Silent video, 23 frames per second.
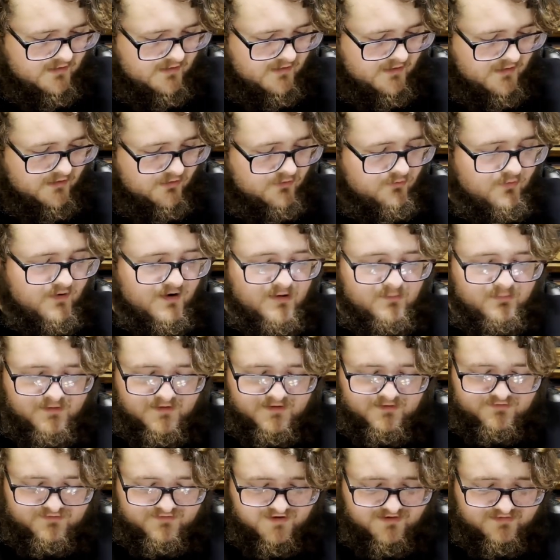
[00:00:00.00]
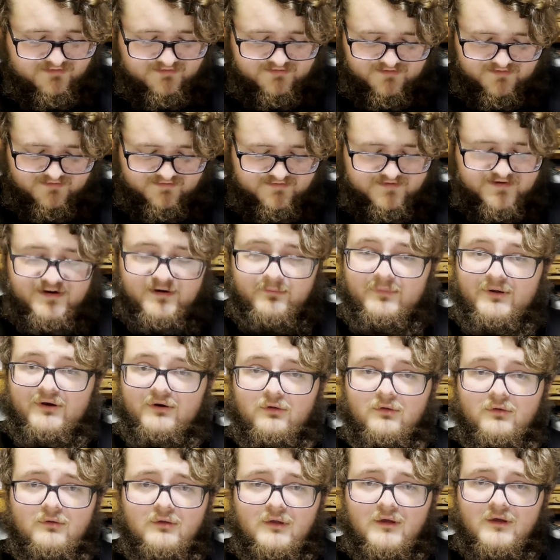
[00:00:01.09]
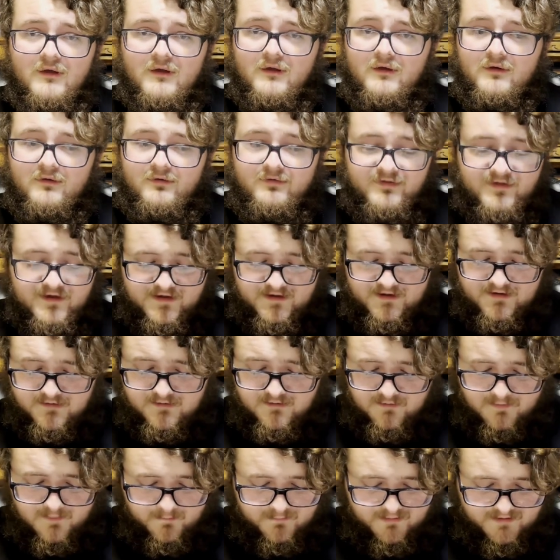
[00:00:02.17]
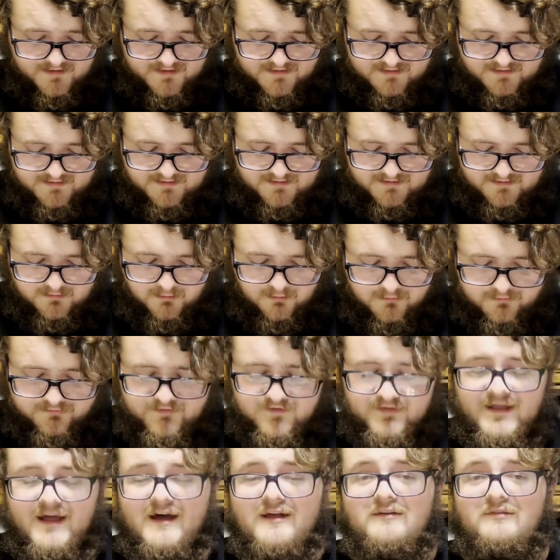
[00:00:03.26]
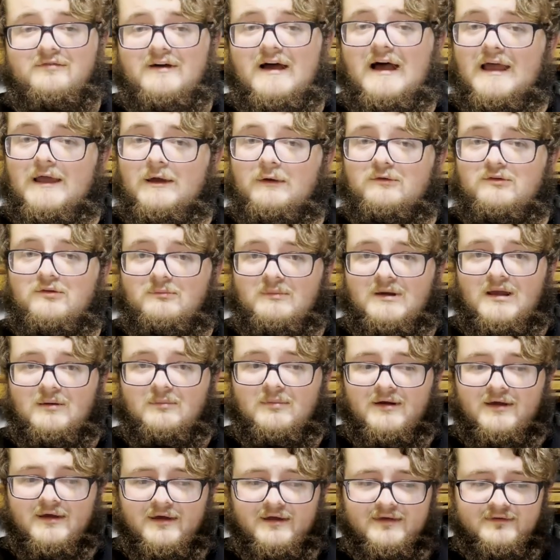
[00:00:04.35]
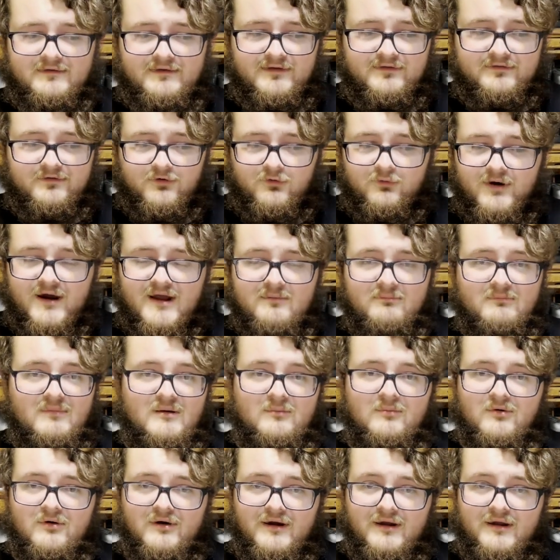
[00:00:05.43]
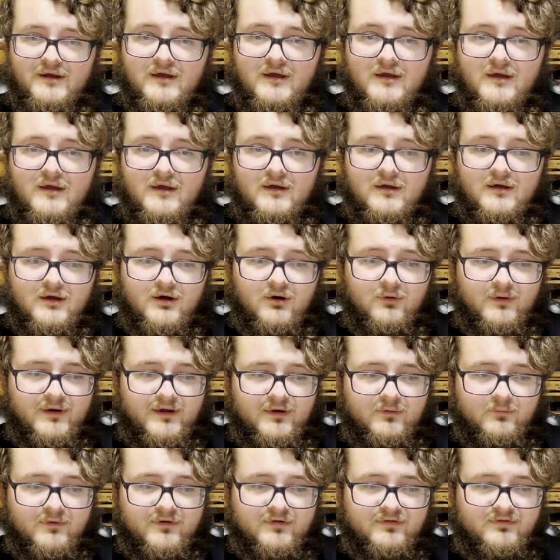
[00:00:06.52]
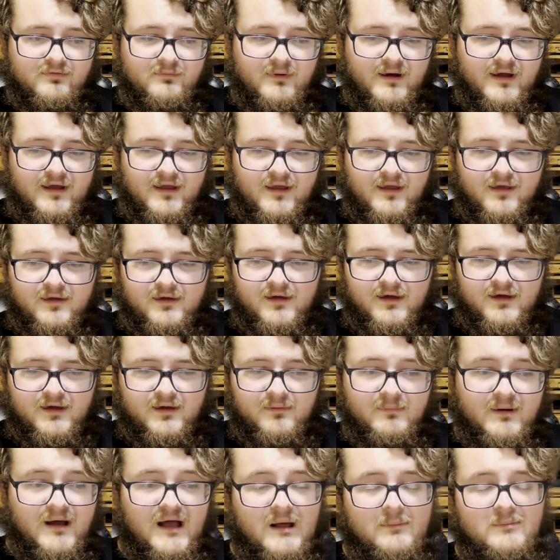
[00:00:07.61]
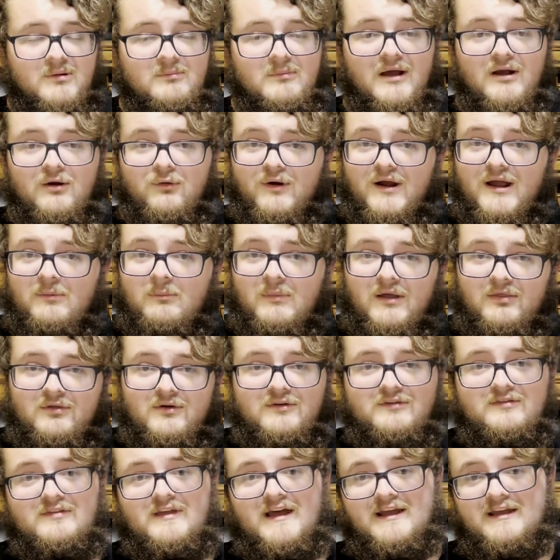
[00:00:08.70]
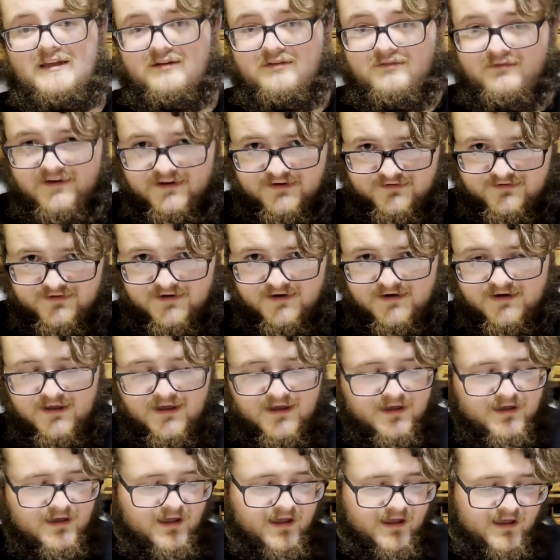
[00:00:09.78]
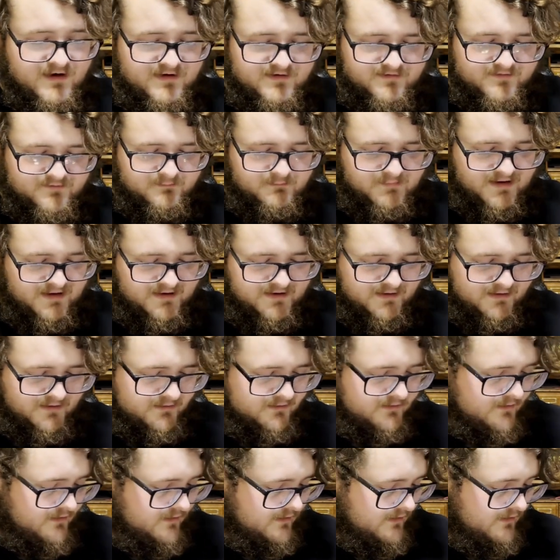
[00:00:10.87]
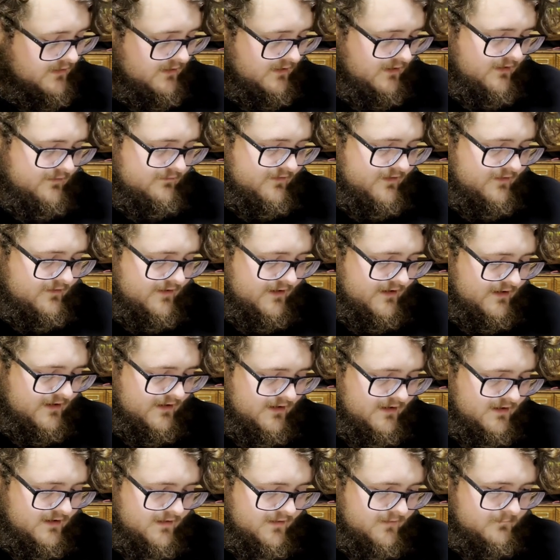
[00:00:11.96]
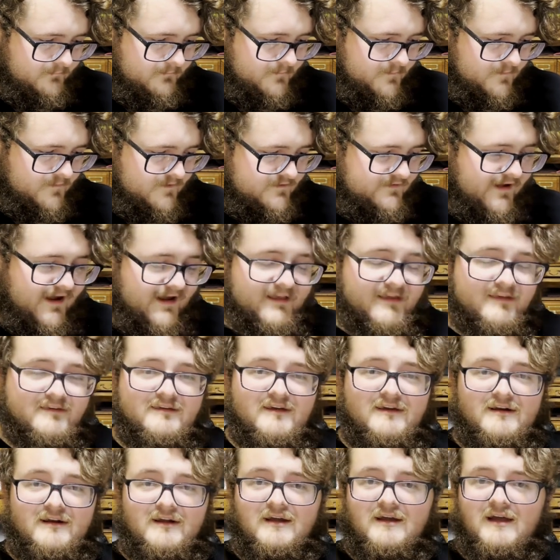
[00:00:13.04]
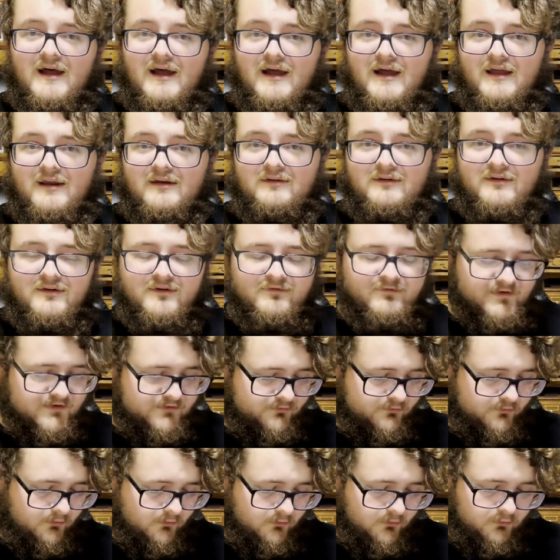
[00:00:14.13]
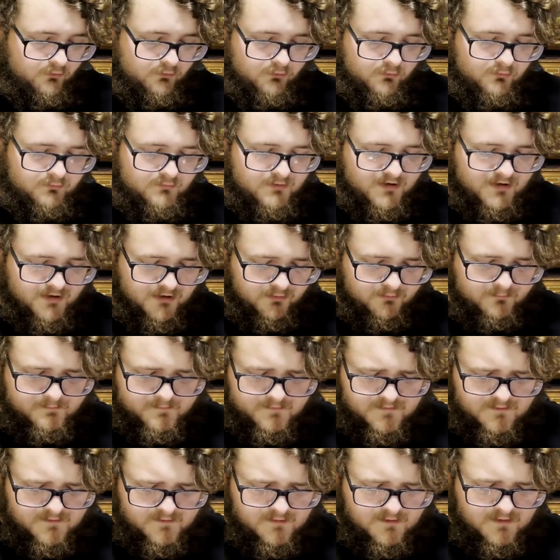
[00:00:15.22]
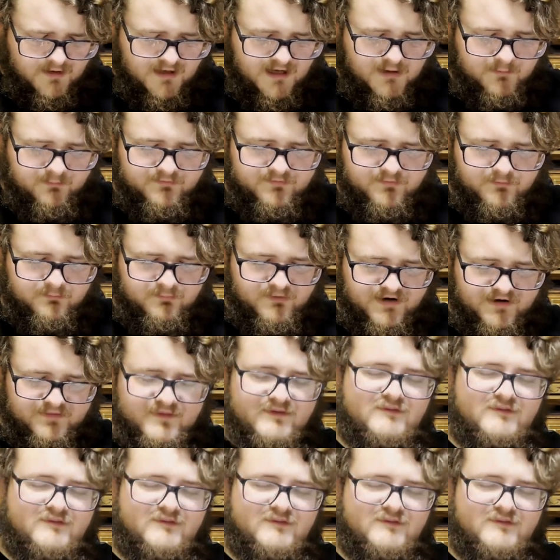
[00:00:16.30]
incredibly just a sentimental thing, but it holds a lot of value to me because it's a great memory going with my uh, mom and my grandmother to that convention and meeting a very uh, talented and kind individual who, you know, helped bring the